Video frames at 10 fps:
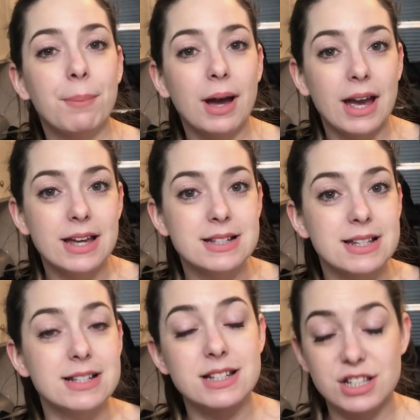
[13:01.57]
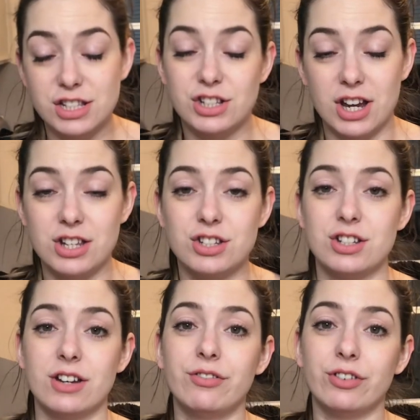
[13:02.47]
but it's a
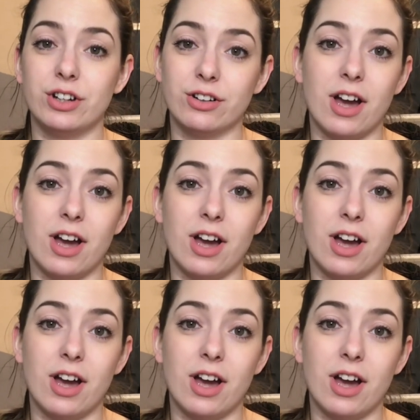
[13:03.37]
suggestion for you